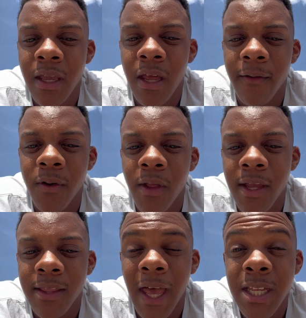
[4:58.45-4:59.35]
And I feel
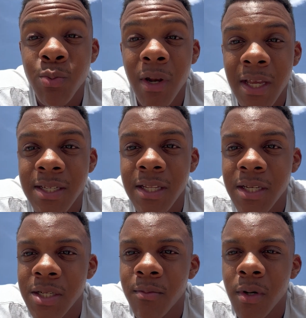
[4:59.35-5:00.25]
like that's when
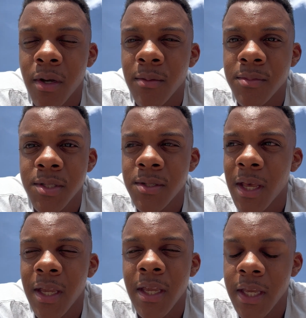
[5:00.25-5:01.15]
isolation becomes like,